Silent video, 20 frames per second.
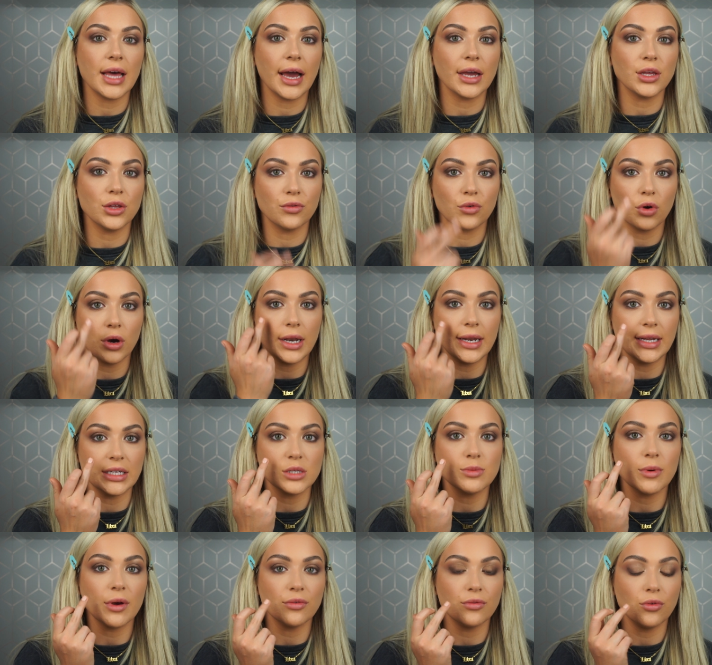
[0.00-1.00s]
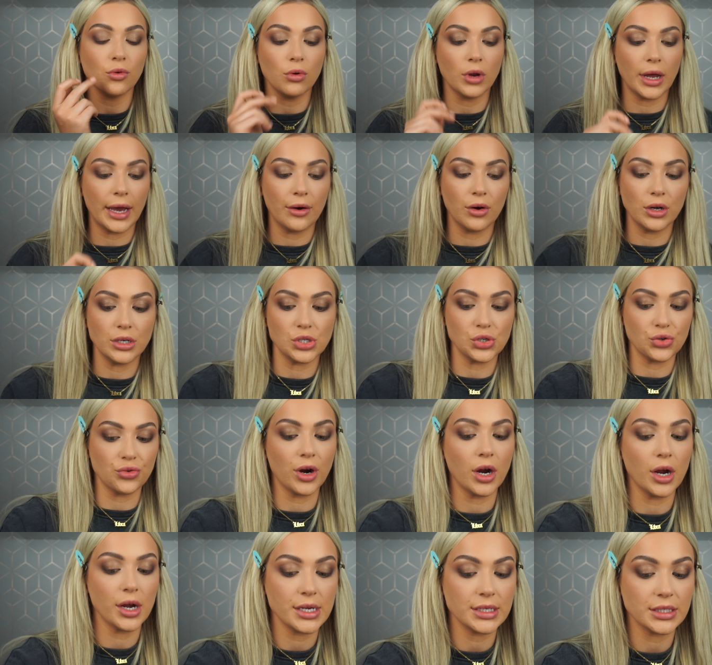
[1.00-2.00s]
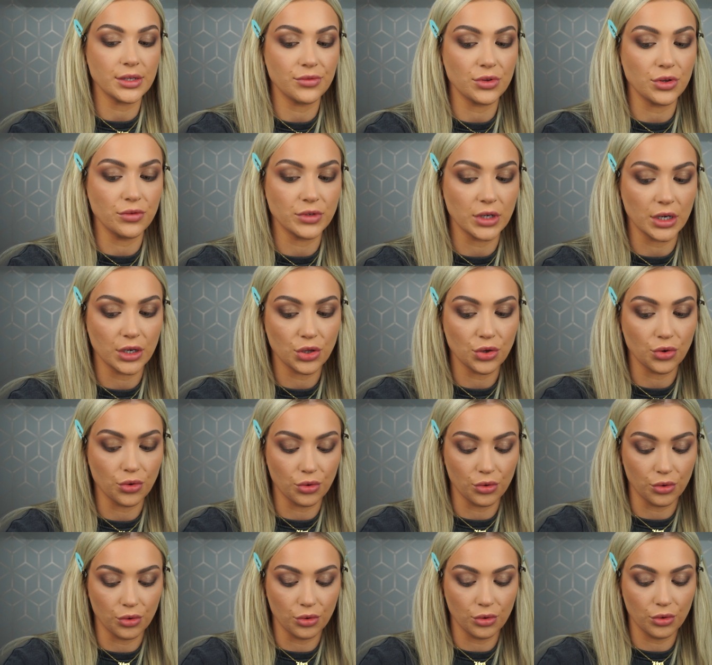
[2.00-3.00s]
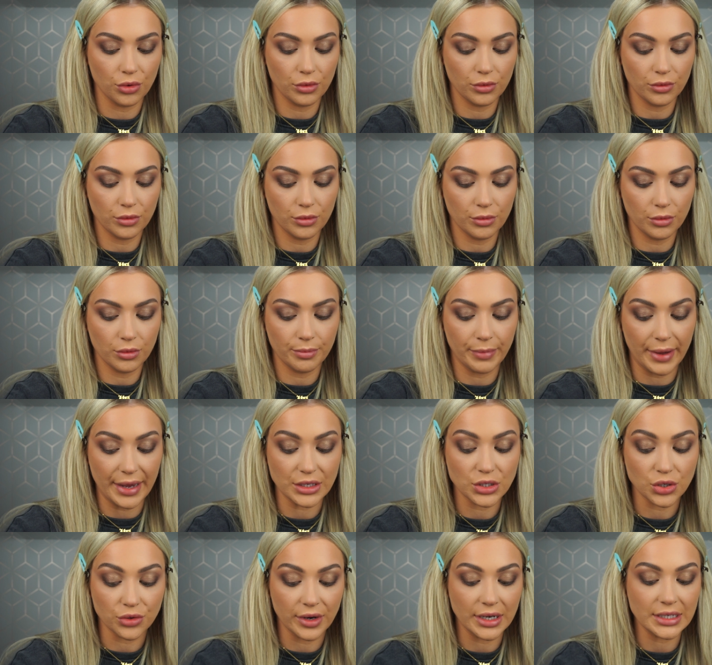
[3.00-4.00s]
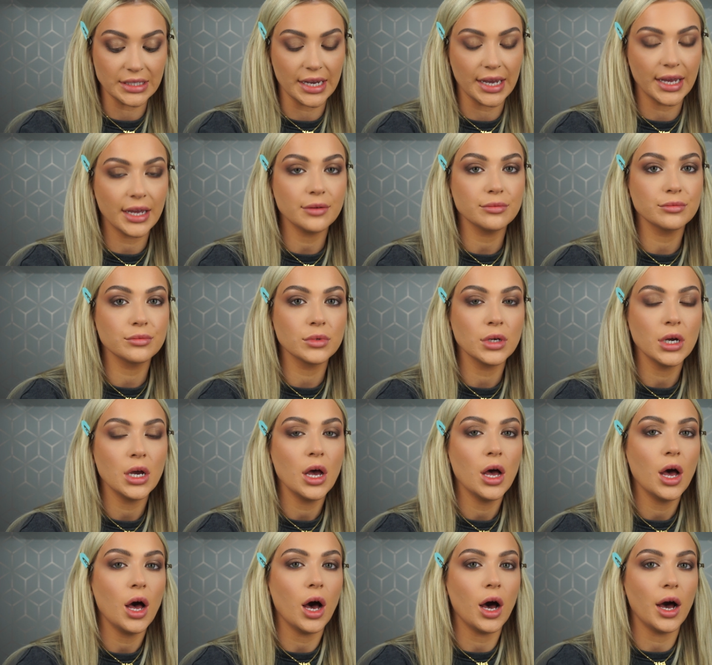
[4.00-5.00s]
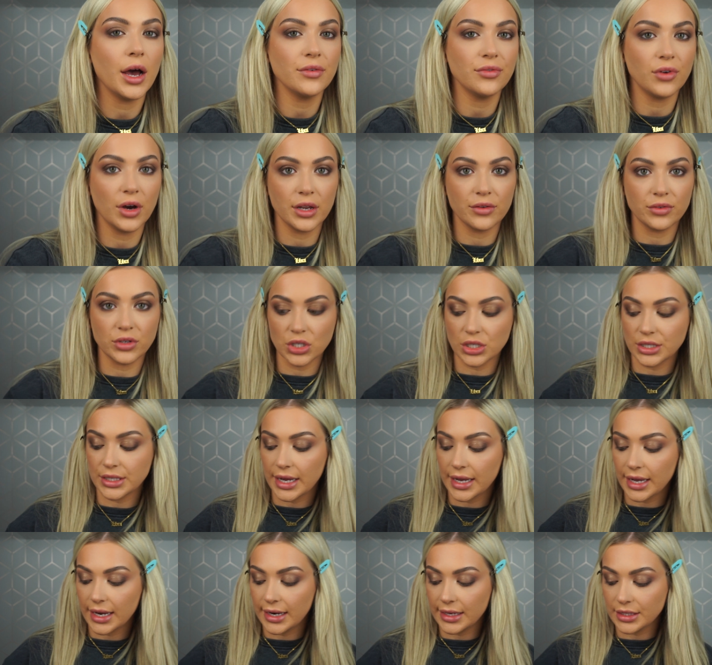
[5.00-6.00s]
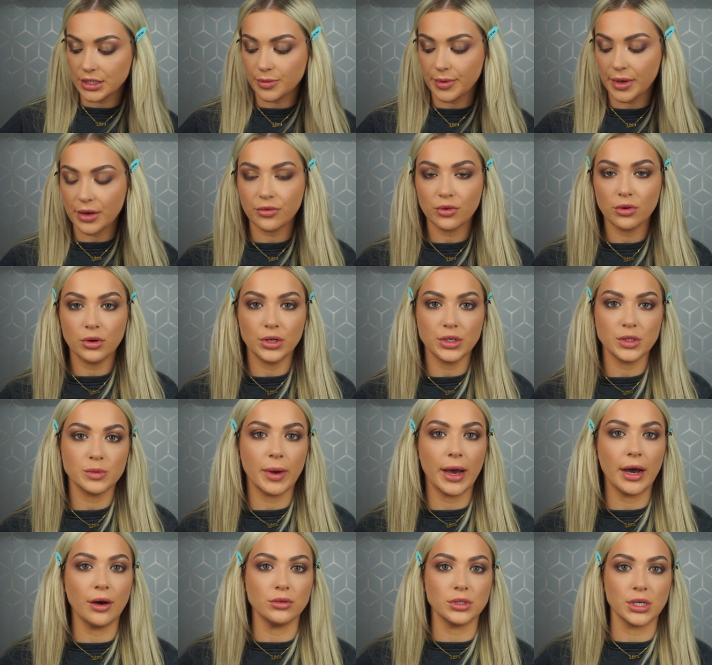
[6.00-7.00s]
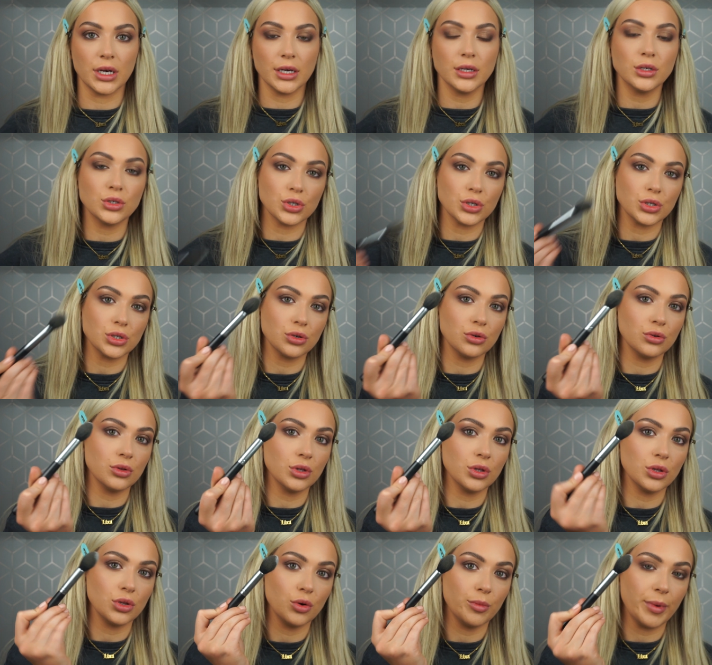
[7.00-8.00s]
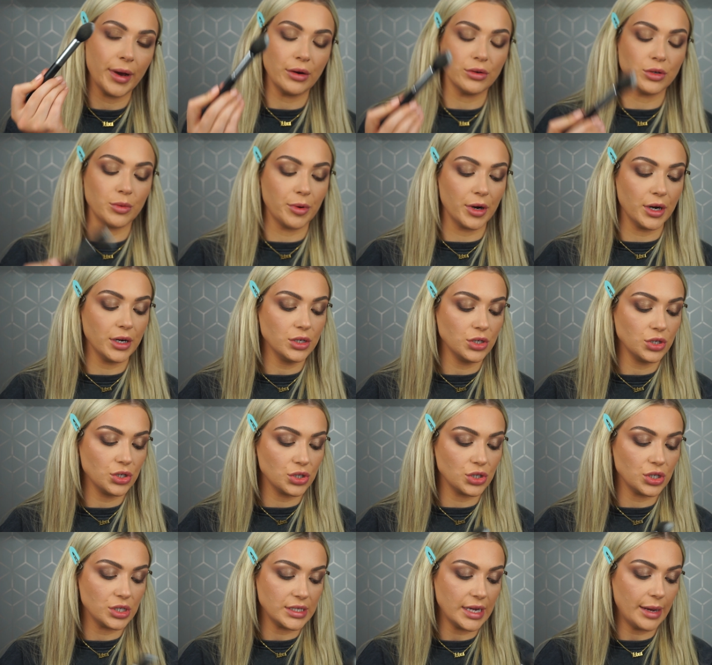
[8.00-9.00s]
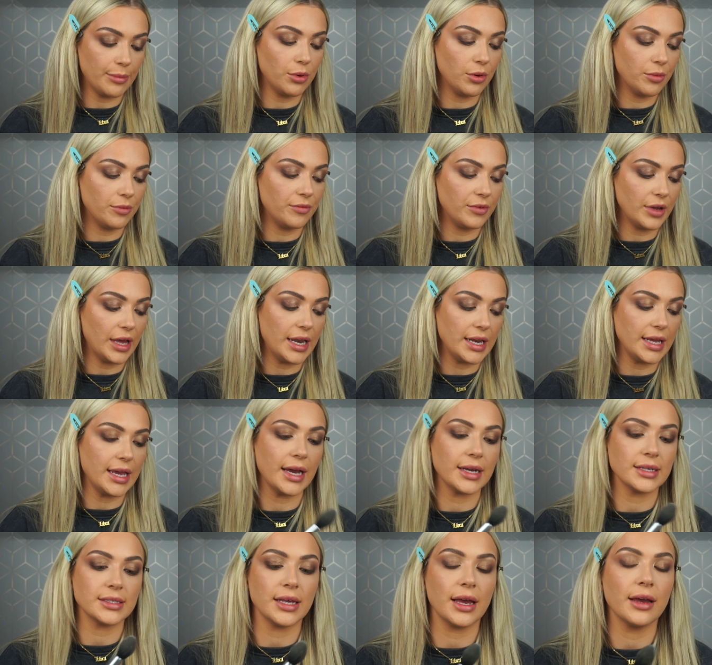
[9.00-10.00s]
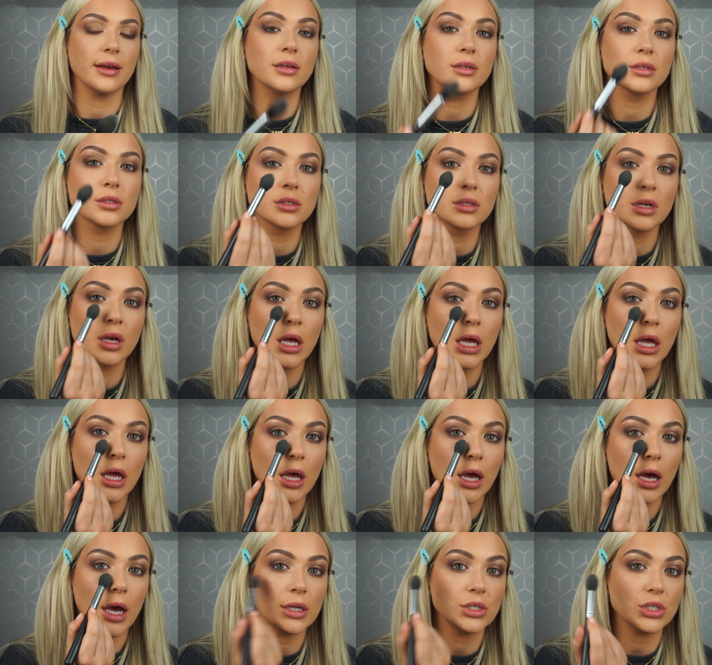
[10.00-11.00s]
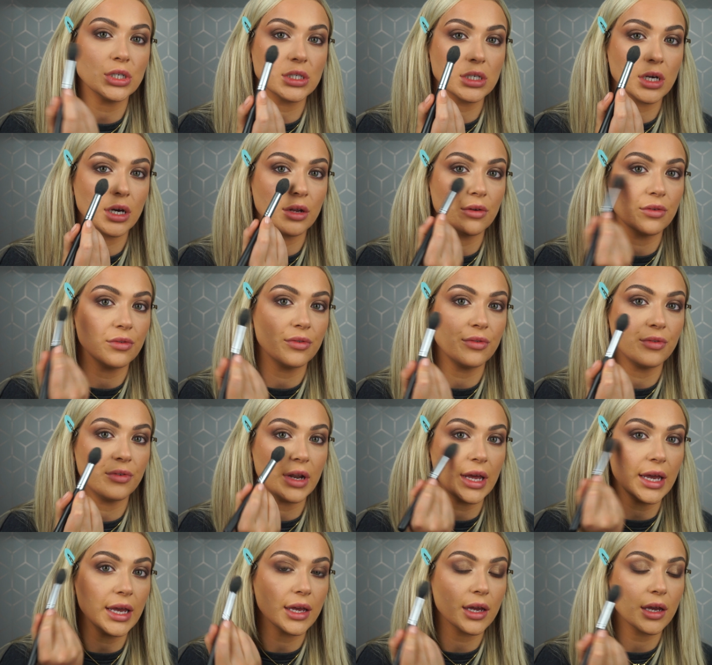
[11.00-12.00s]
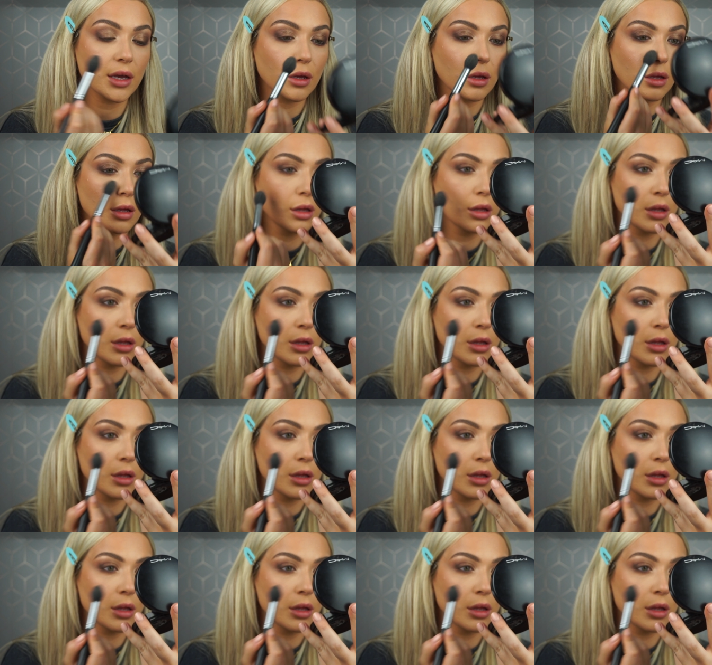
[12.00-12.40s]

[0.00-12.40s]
that you've got a little bit of fallout under your eyes if you've done your base already I find if you just take a little bit of your loose powder, just on your powder brush, just tap off any excess and just kind of flick